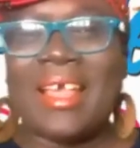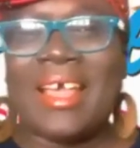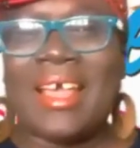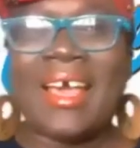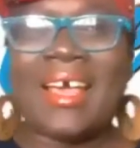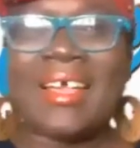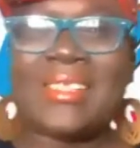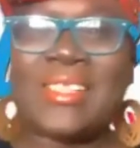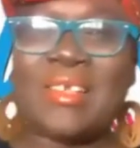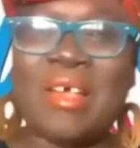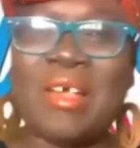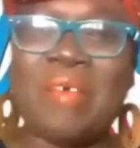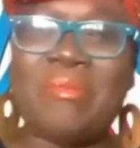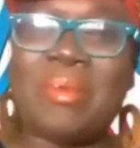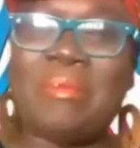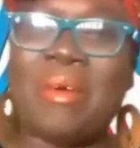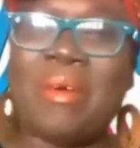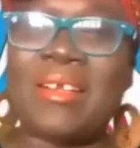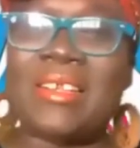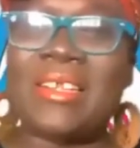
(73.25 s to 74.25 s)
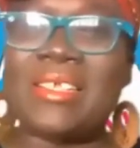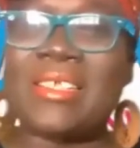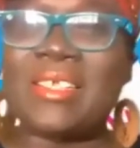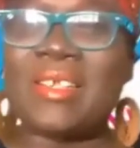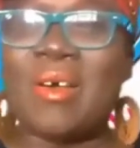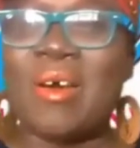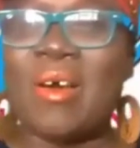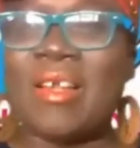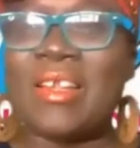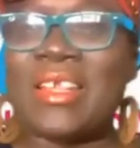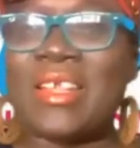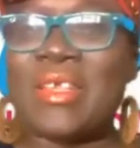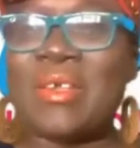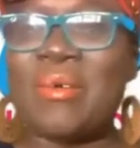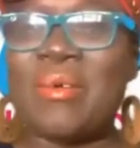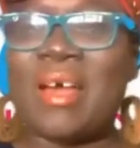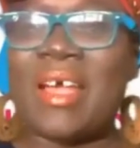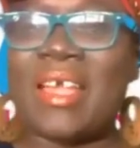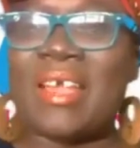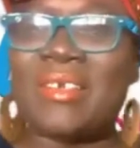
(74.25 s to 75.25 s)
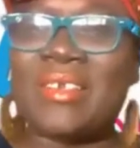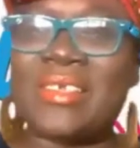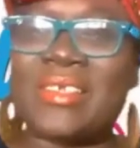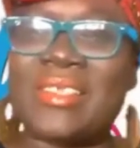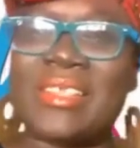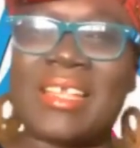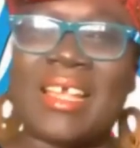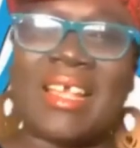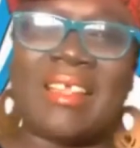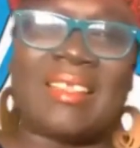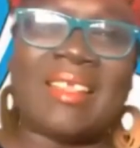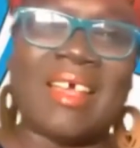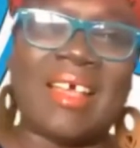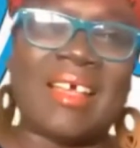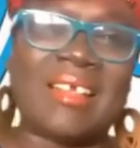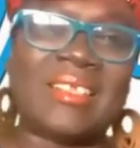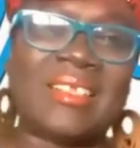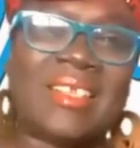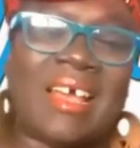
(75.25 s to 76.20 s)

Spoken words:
and so everybody's calling you. I understand that.